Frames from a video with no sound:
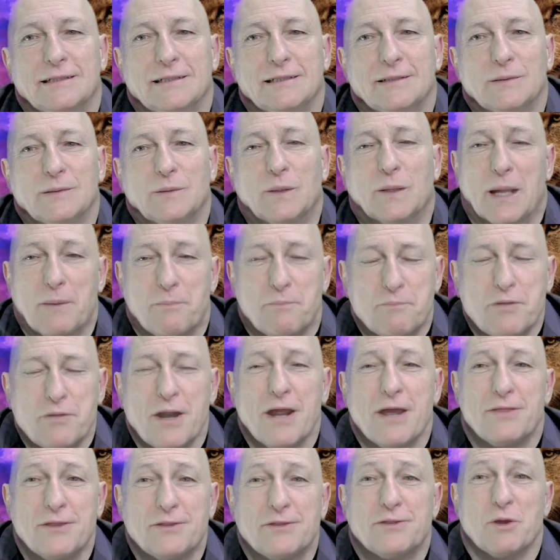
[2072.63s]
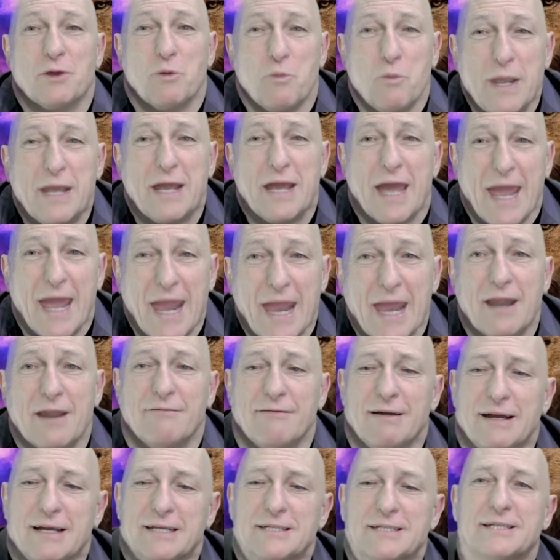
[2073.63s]
Well, I pray that the week ahead of
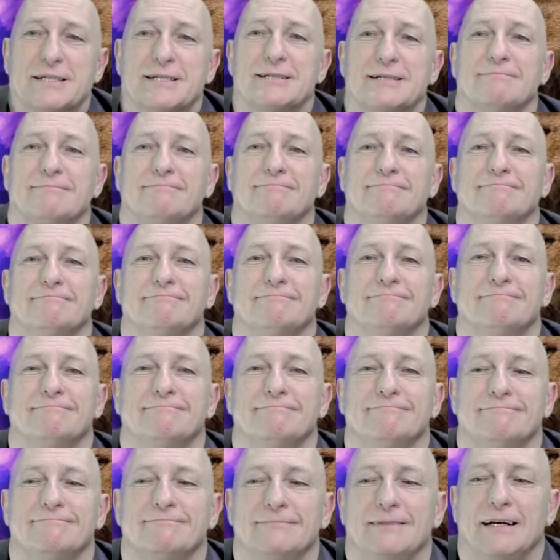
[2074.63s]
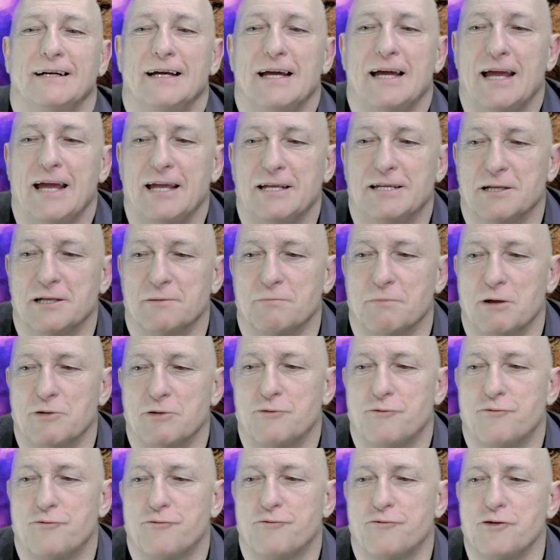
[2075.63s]
us is the most
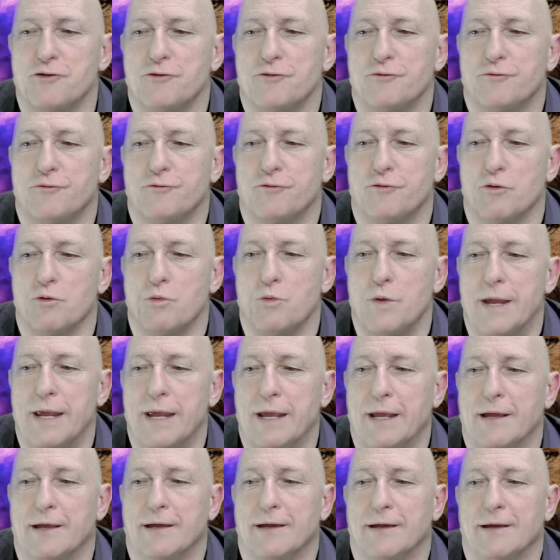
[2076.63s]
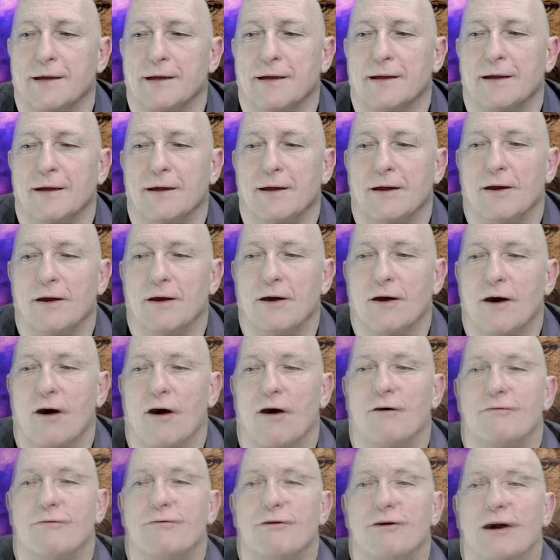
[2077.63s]
fruitful week
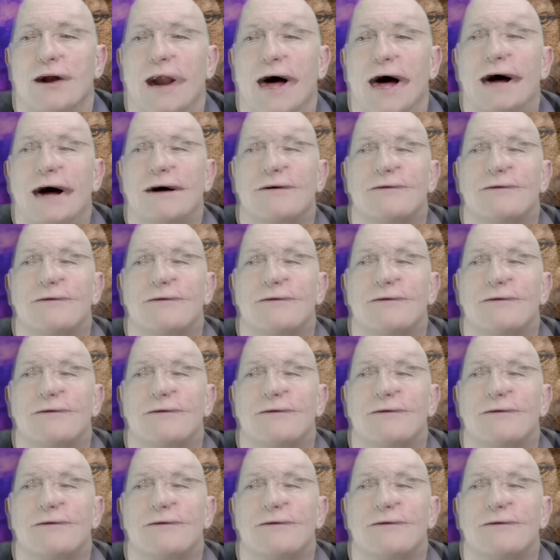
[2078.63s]
of your life.